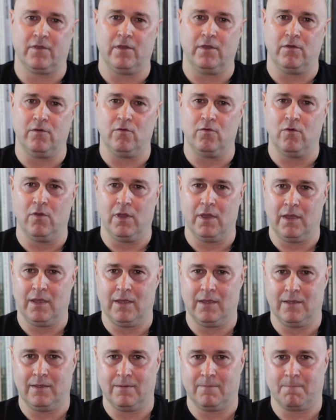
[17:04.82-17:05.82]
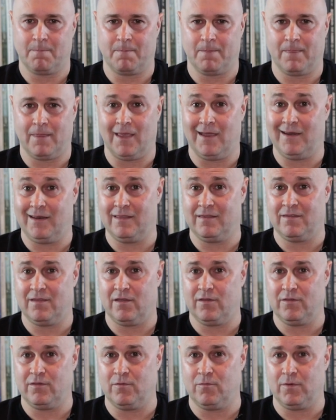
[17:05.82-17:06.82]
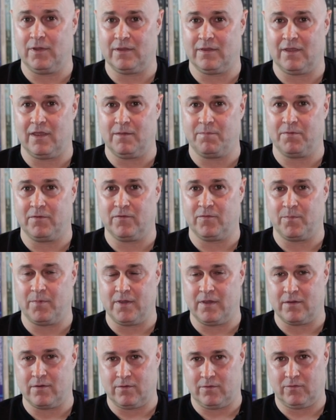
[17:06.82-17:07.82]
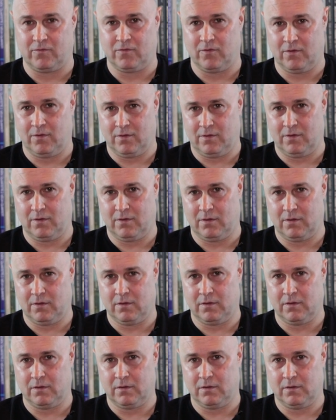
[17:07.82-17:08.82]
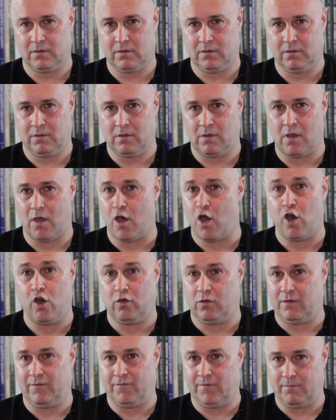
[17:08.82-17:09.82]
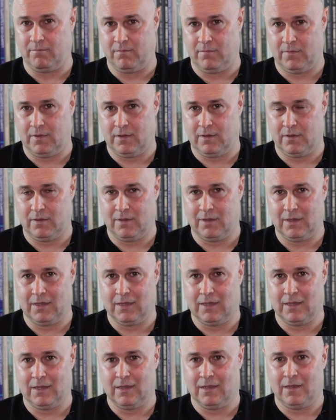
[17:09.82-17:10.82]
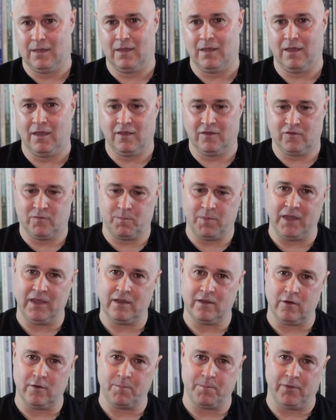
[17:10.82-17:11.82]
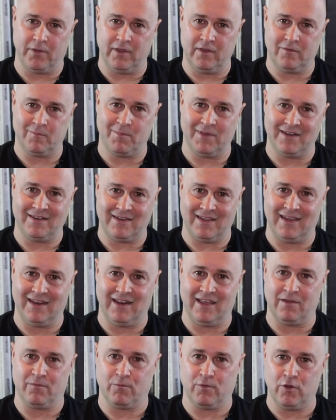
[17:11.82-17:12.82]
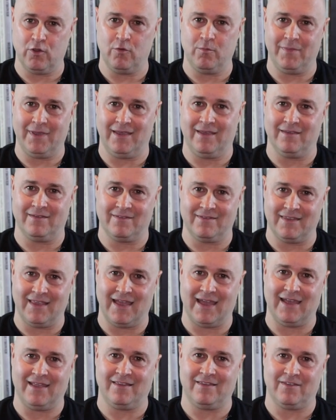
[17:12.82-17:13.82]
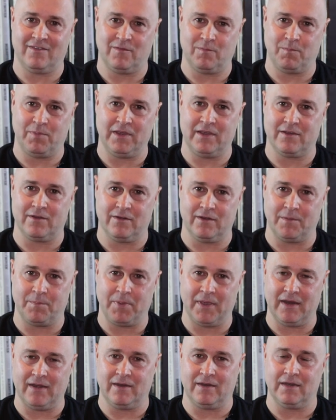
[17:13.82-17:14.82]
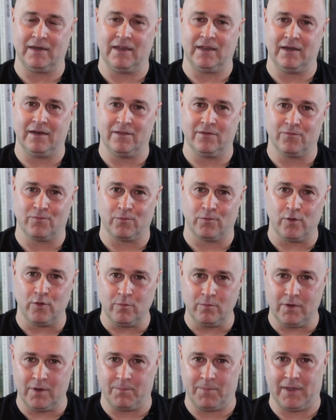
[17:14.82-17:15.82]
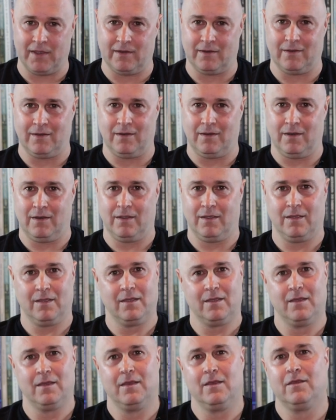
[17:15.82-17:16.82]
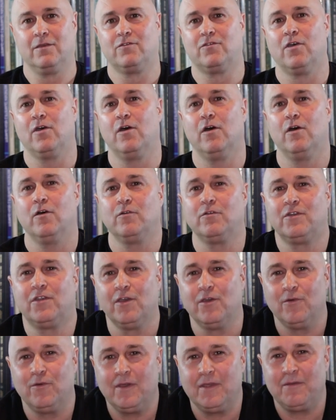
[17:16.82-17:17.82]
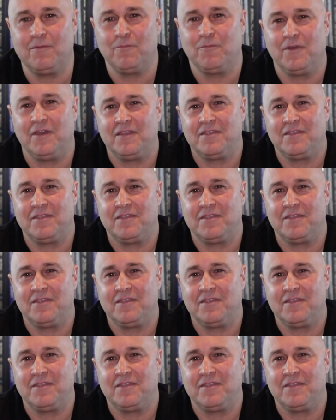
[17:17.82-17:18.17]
go, I didn't tell you what type of speakers. All of them. Speaker placement in a room is not speaker dependent. It is room dependent. So do it.